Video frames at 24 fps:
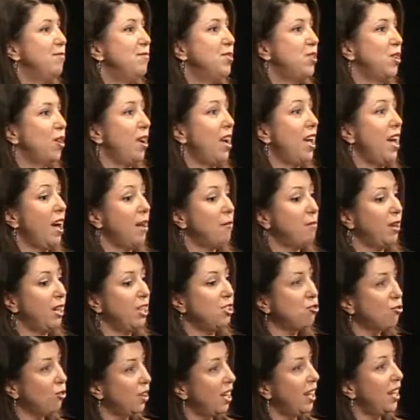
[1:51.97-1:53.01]
So I had my
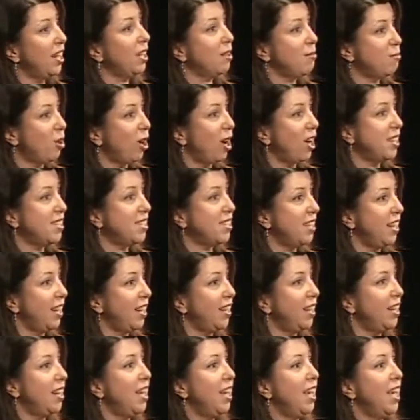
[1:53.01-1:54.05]
training in
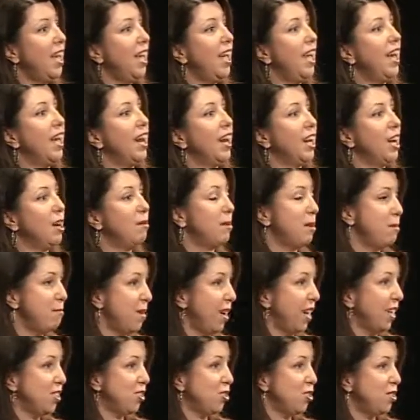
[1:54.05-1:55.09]
Boston, and I got my
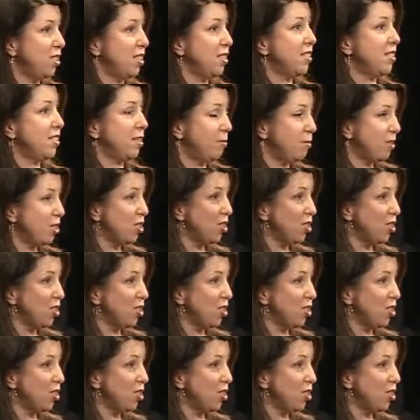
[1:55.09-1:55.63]
master's at Simmons